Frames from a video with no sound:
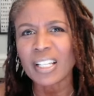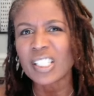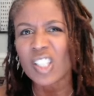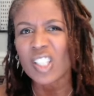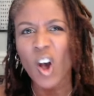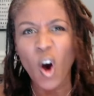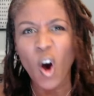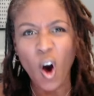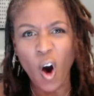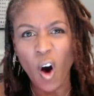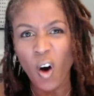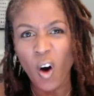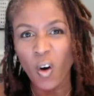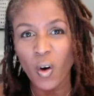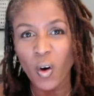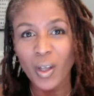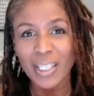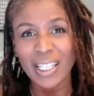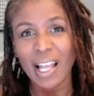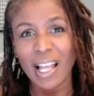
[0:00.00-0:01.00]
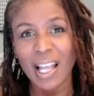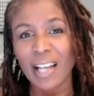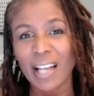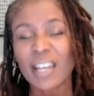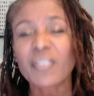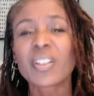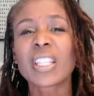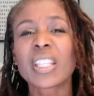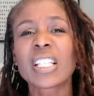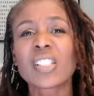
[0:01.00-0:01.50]
It's all online.
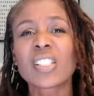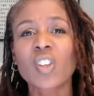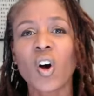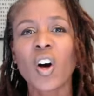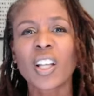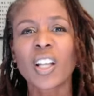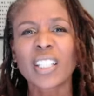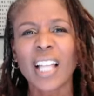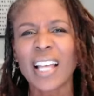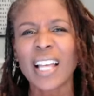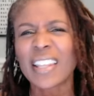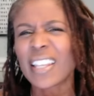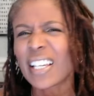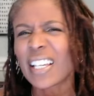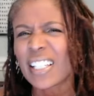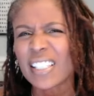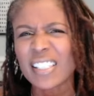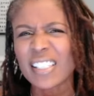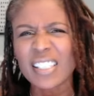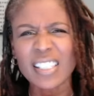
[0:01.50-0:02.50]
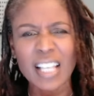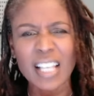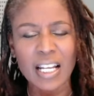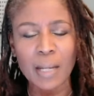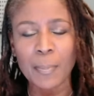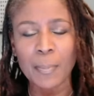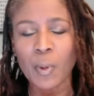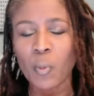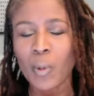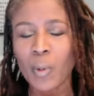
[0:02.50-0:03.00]
Everything's online. They can set
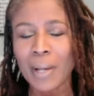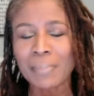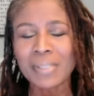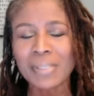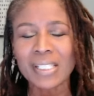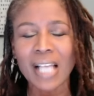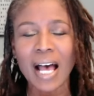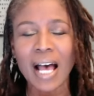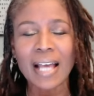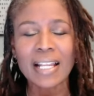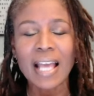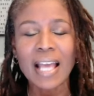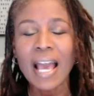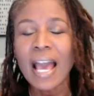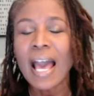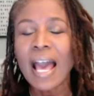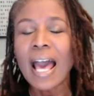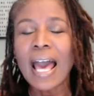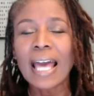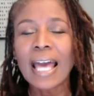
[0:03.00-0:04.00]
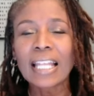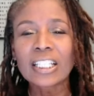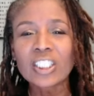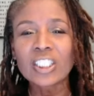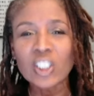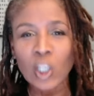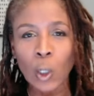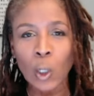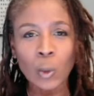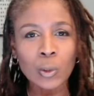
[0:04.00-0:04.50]
up a website and
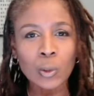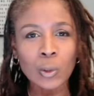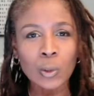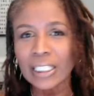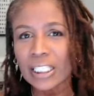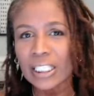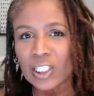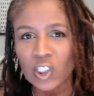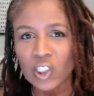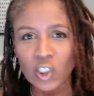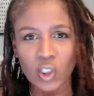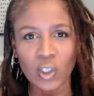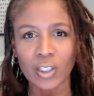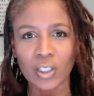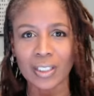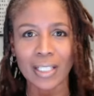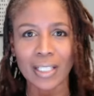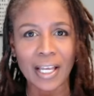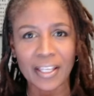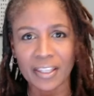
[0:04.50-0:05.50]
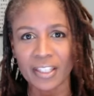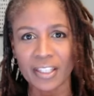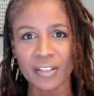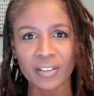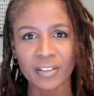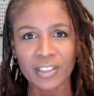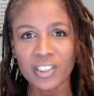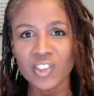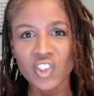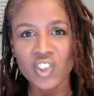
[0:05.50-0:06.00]
totally look like they're
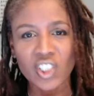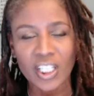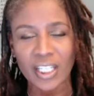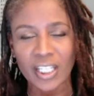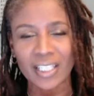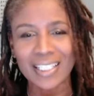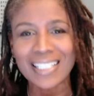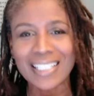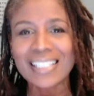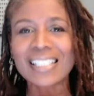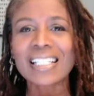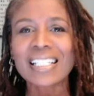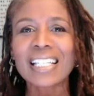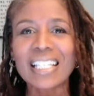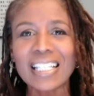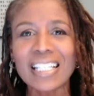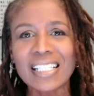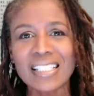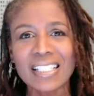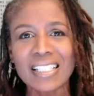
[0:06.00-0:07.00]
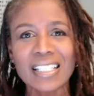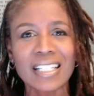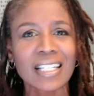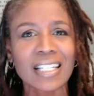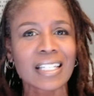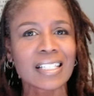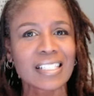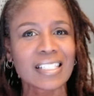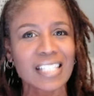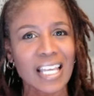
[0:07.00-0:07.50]
legit. It's easy to
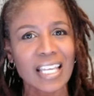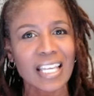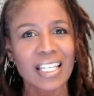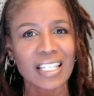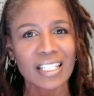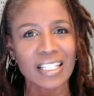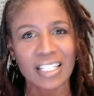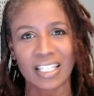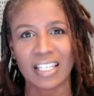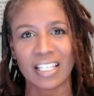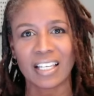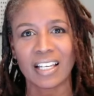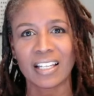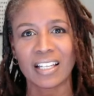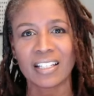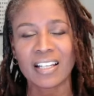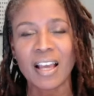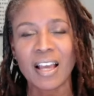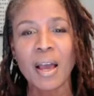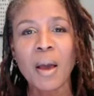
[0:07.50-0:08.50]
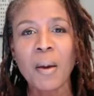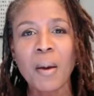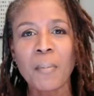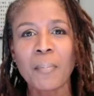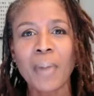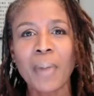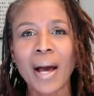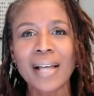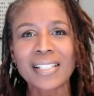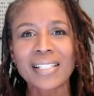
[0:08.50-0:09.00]
get taken in
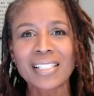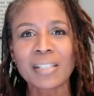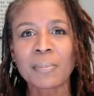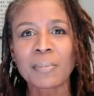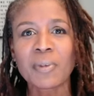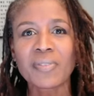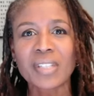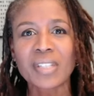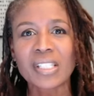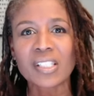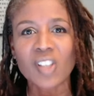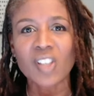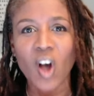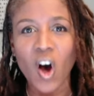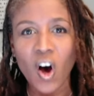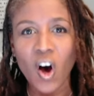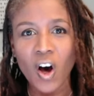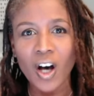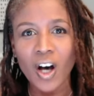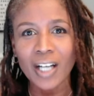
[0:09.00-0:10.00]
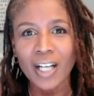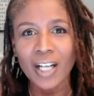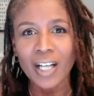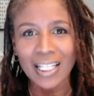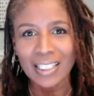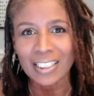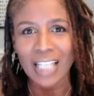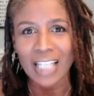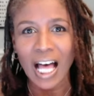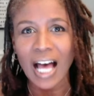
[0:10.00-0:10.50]
by some of this
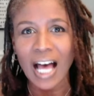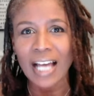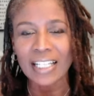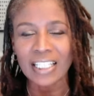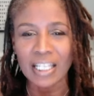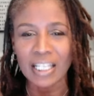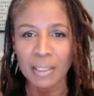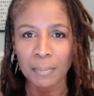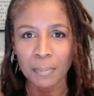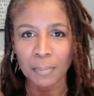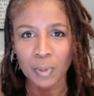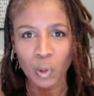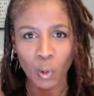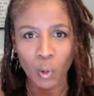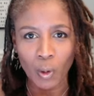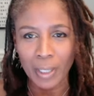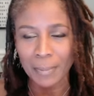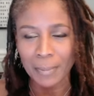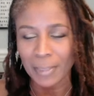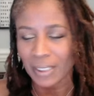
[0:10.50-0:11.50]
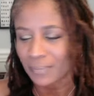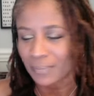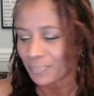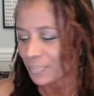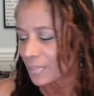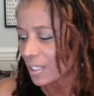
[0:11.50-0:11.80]
online employment.